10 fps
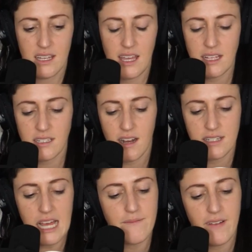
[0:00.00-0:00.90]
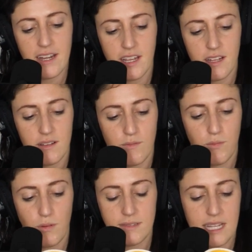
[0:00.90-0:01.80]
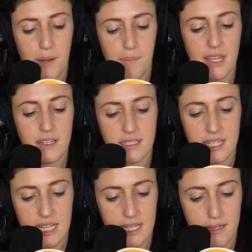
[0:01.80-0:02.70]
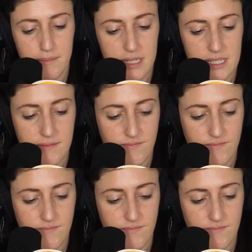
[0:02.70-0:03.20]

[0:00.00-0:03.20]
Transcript: He has a hard time finding roles that appeal to him.